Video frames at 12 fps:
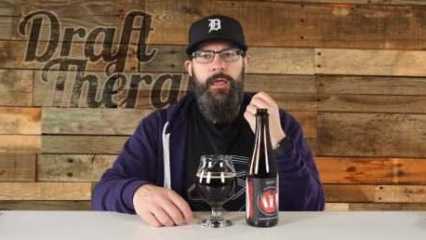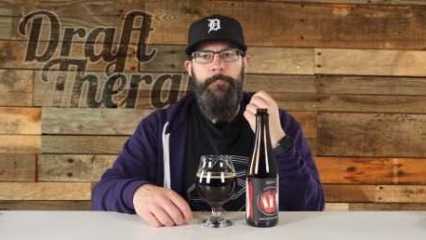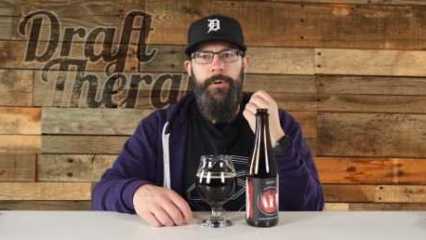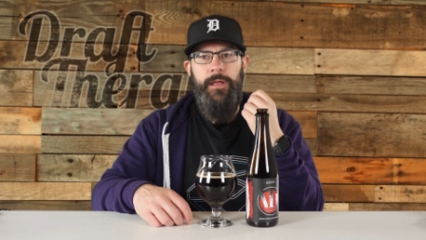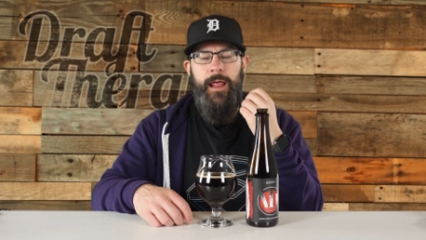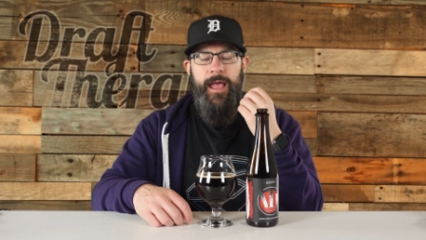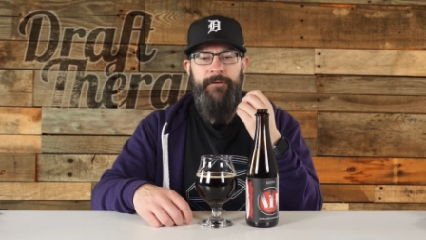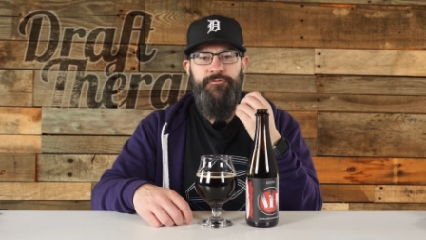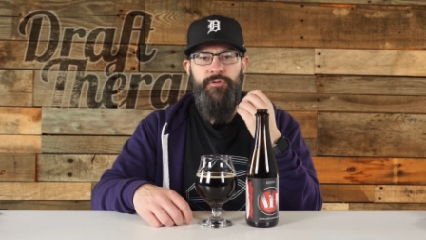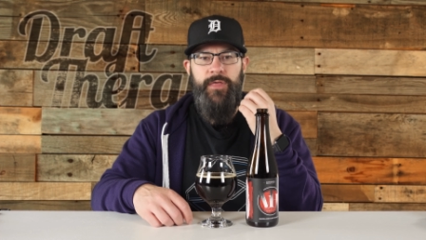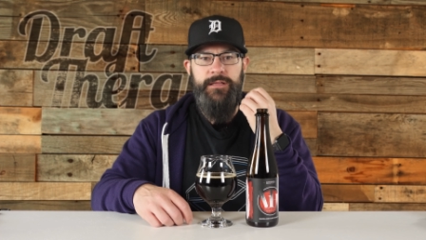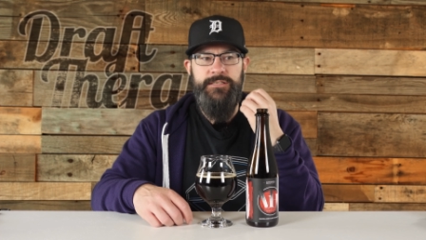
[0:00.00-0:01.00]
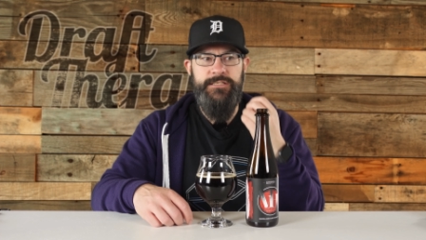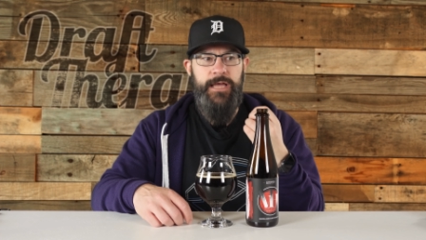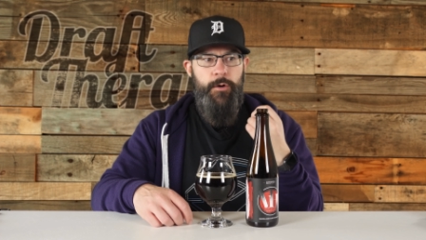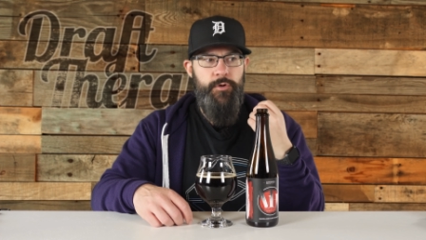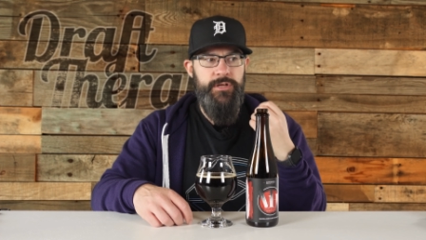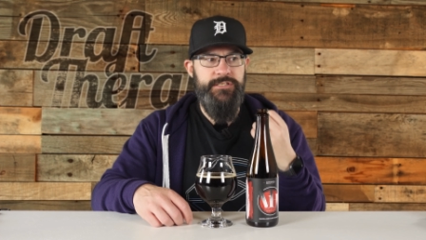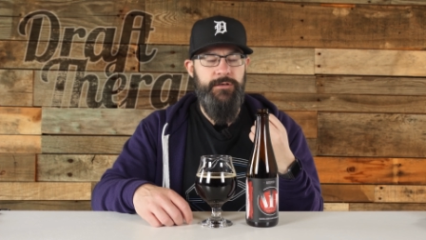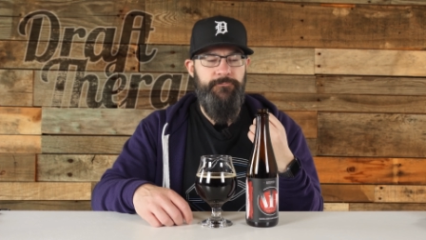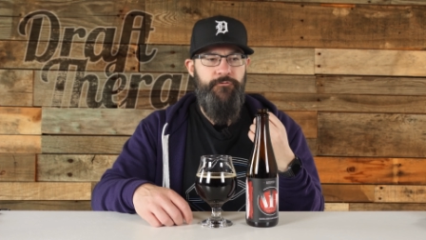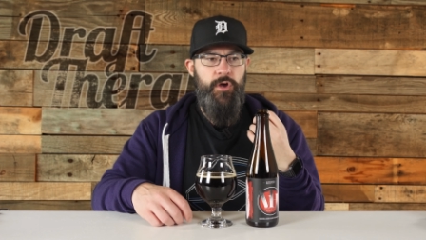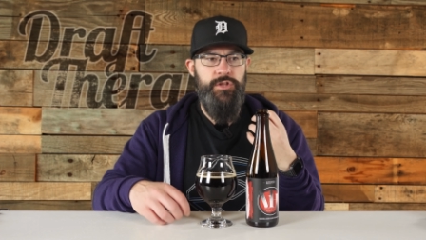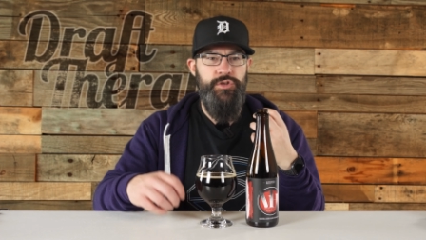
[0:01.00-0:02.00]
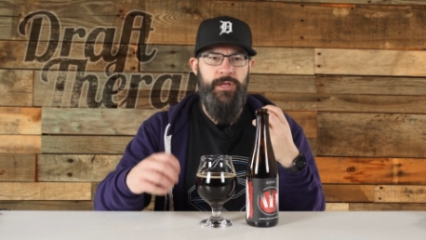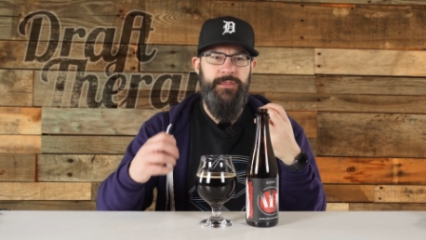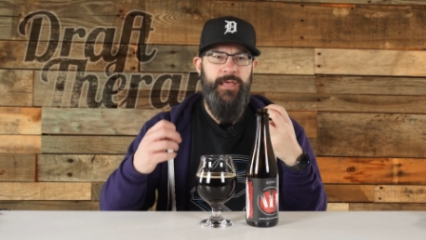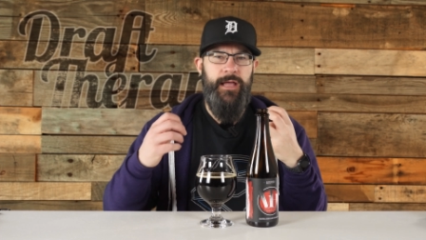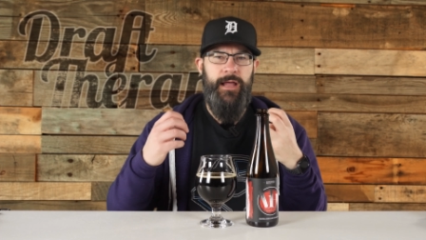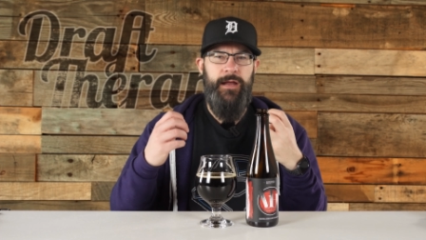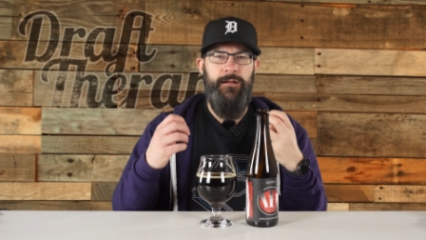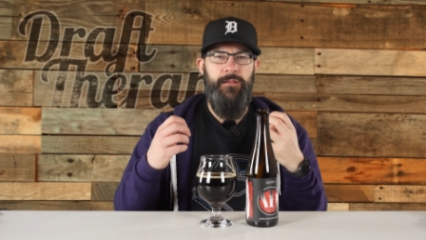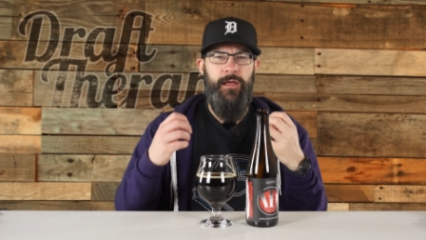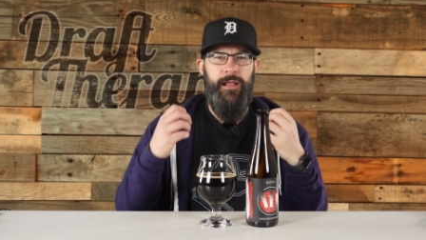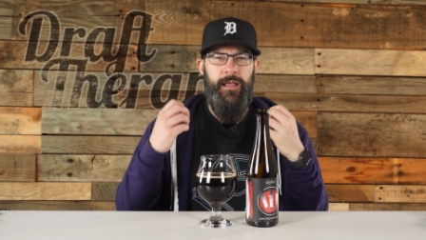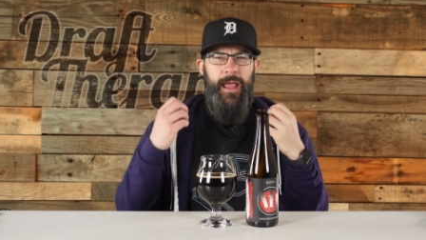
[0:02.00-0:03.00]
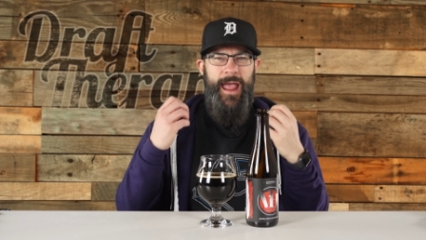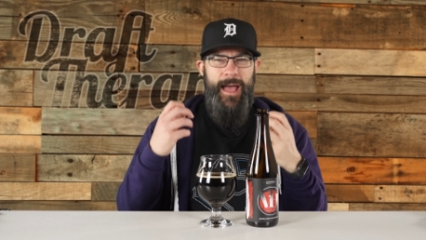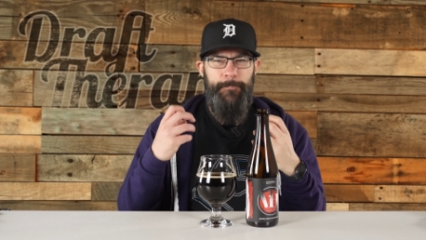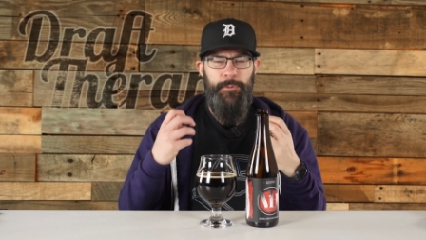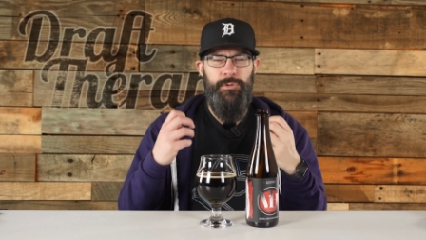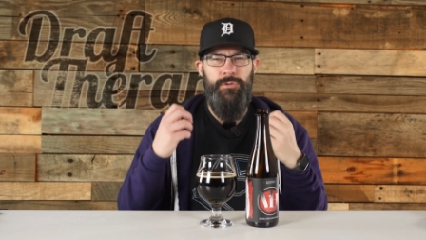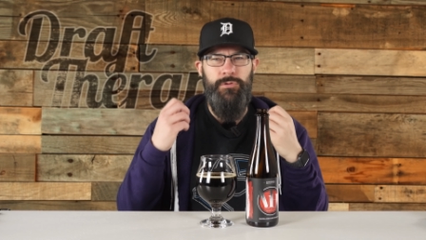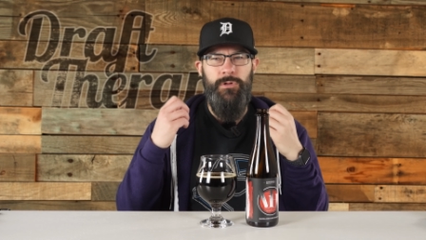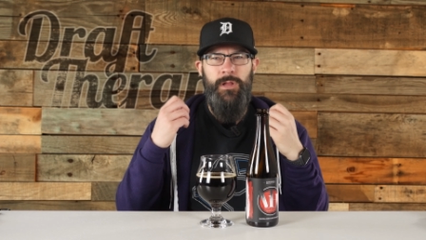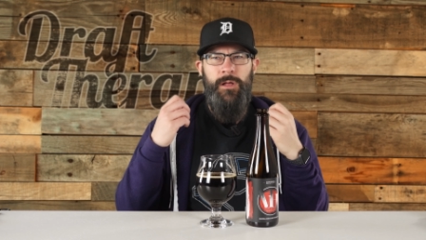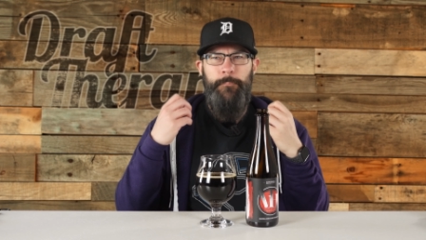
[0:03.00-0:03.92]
But after that sourness up front, you get that kind of like apple